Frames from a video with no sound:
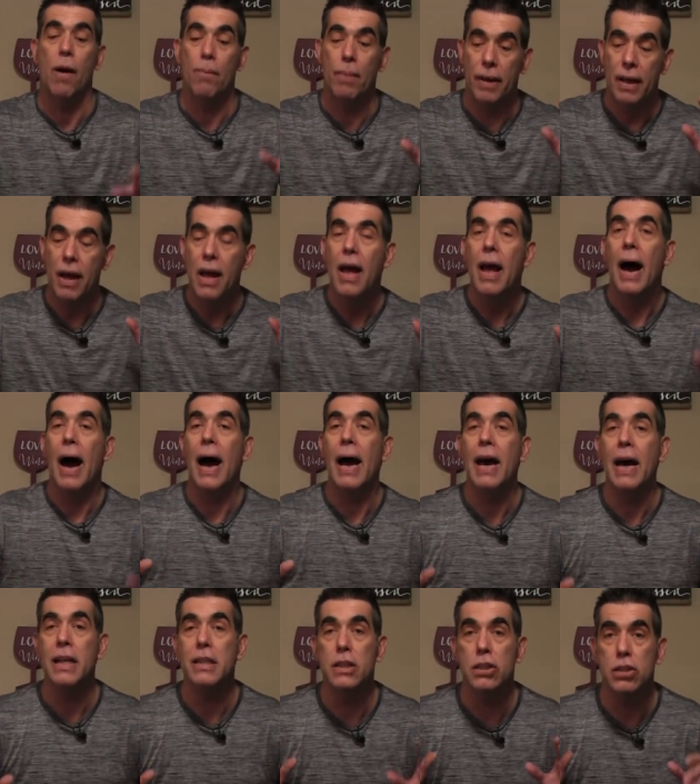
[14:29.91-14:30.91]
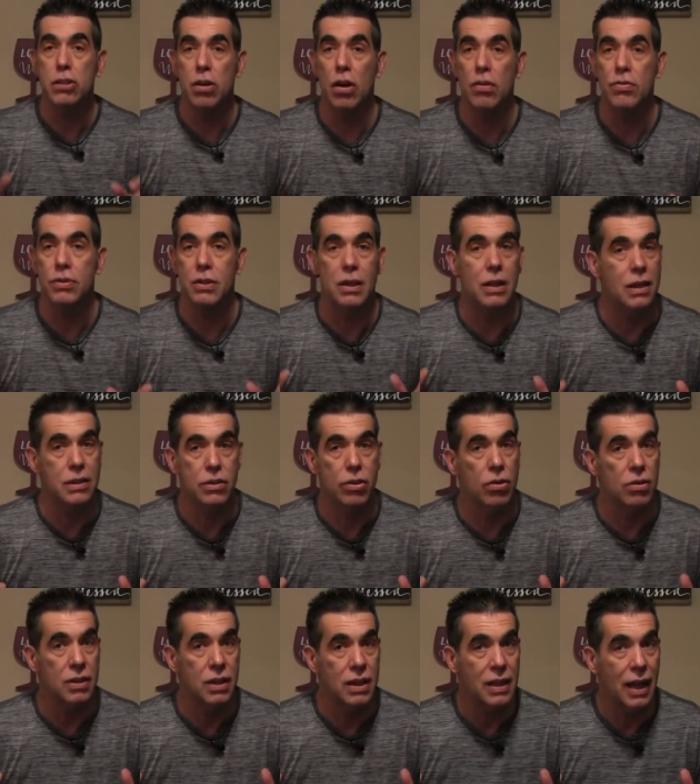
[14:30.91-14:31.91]
But I had the surfster. That's the
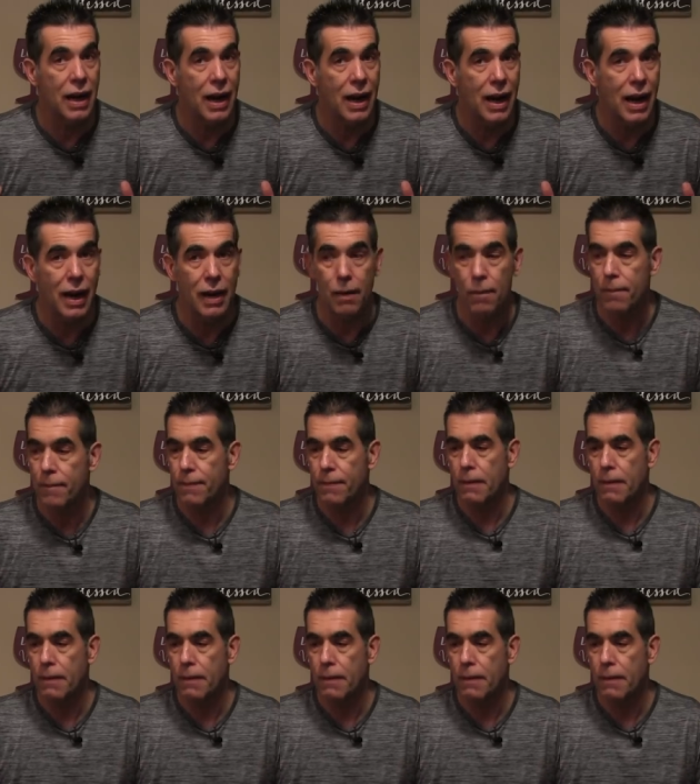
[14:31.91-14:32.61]
only thing that I had.